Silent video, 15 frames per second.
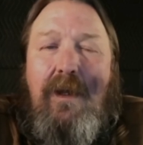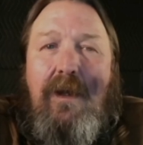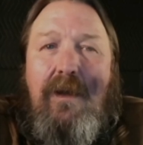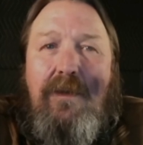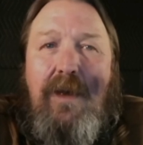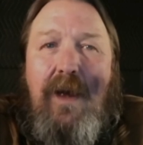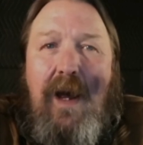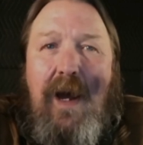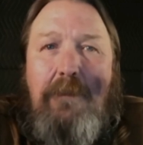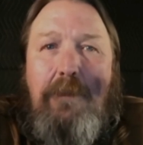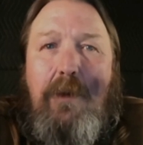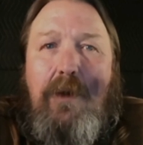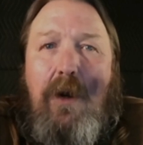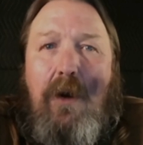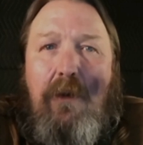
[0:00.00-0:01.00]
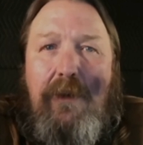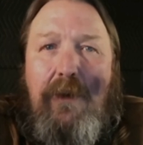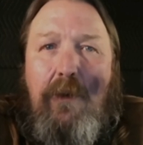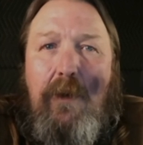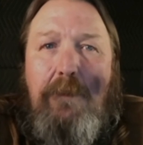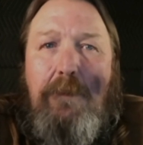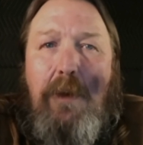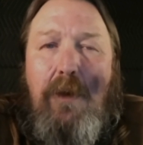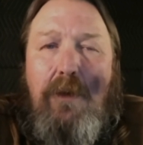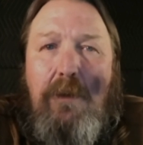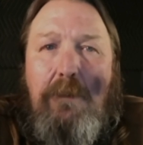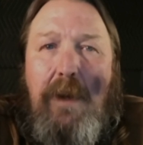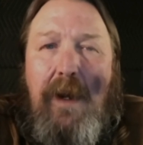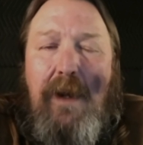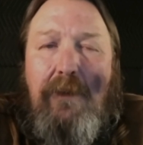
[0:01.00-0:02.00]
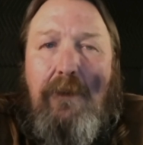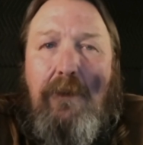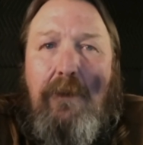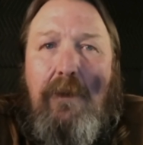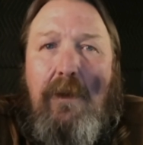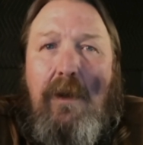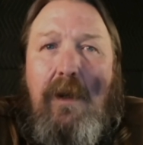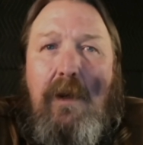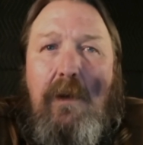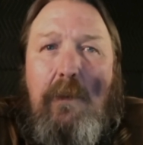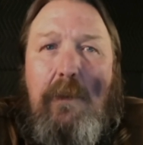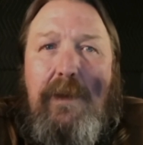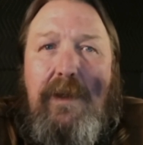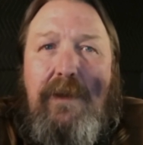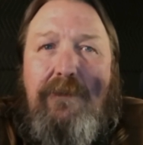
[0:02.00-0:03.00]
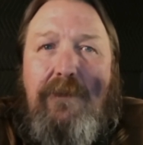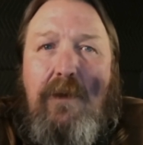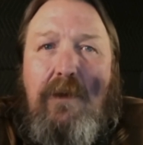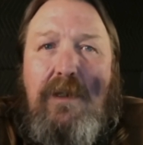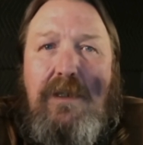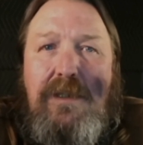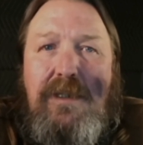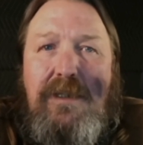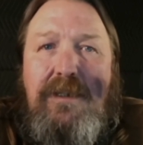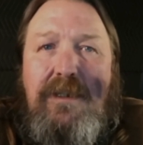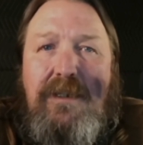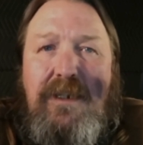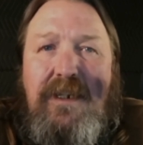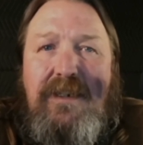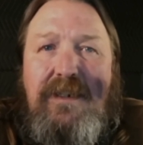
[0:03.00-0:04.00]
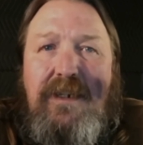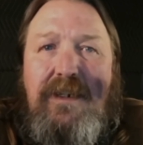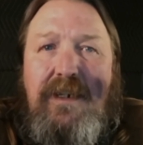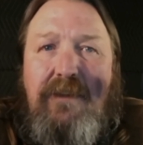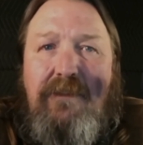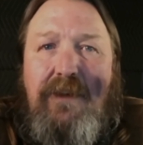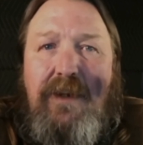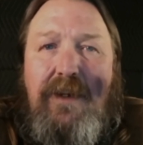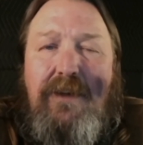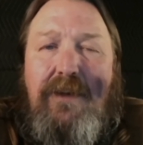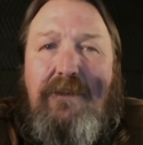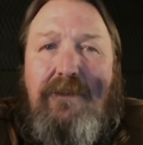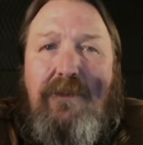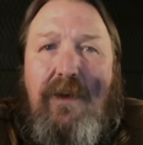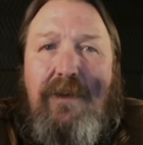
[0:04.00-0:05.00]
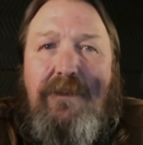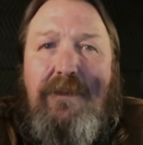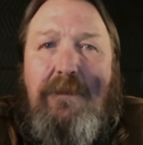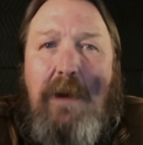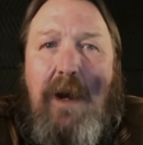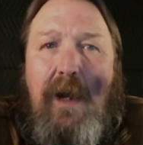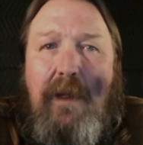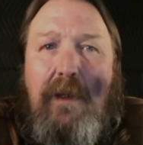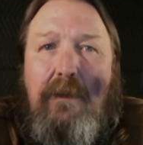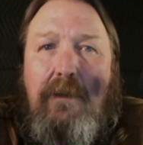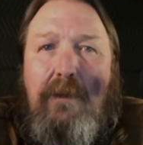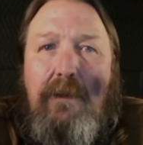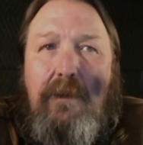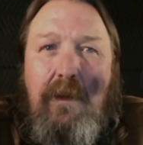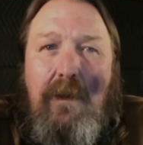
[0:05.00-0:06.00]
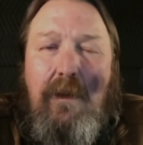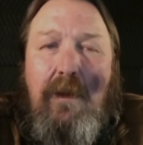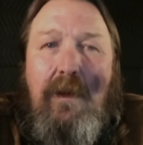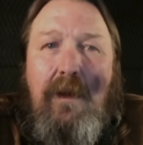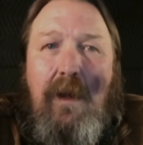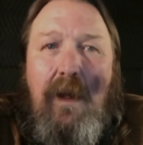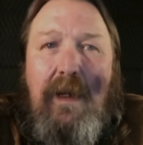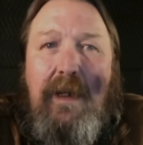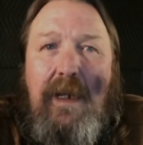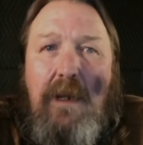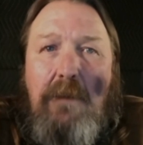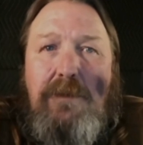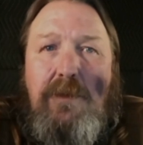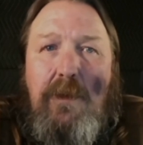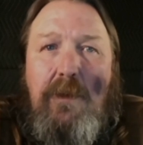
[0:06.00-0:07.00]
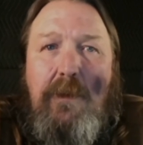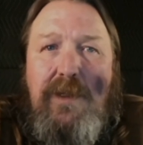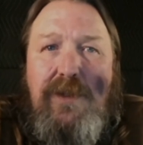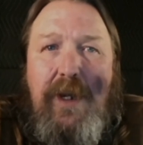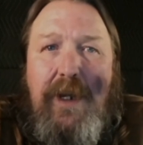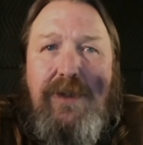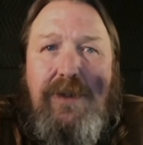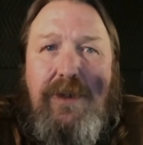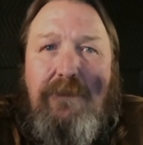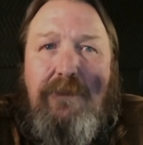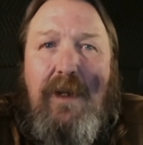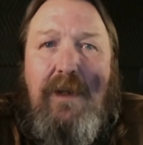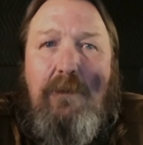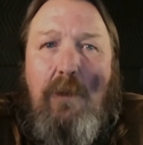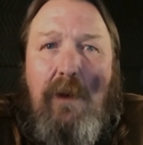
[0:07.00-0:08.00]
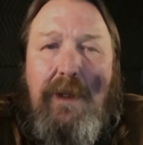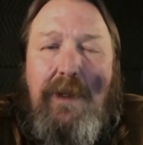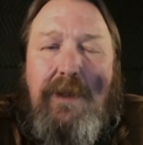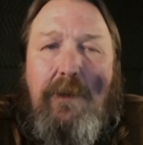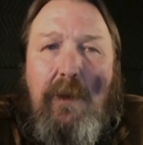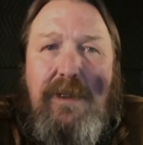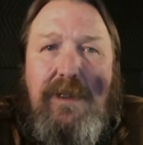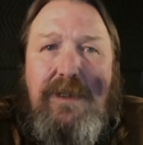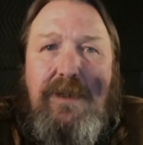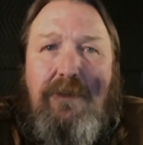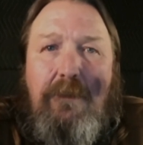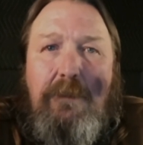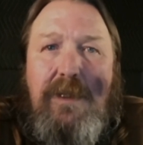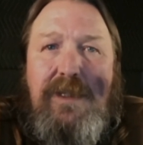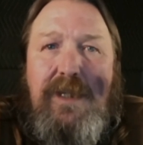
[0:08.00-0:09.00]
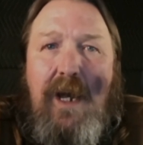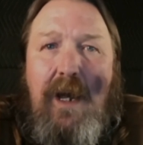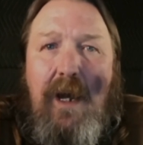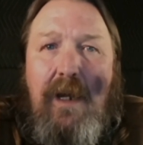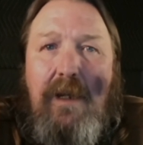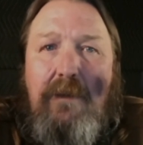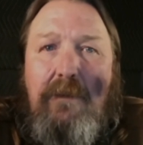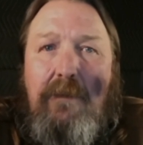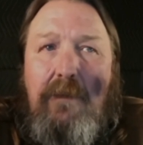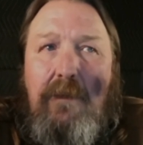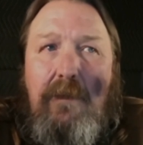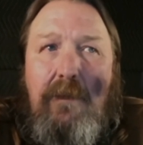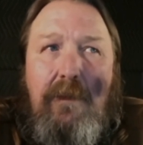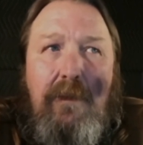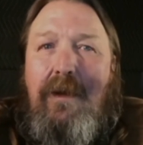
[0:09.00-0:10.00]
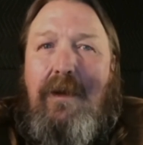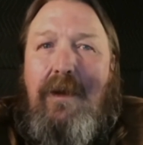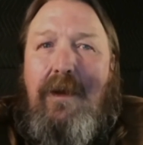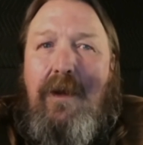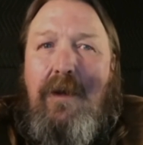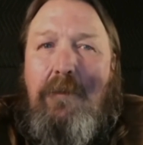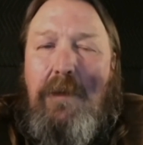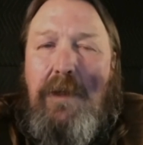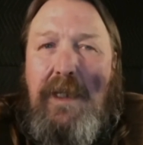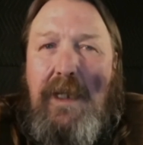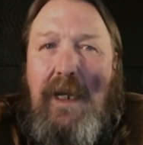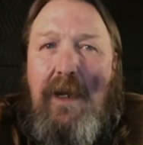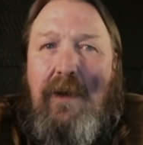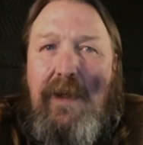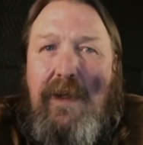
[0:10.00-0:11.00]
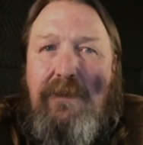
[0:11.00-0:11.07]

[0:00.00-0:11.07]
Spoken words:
The hypercardioid polar pattern really focuses the sensitivity to the front of the mic and helps with rejection of unwanted noises from the side. But the area of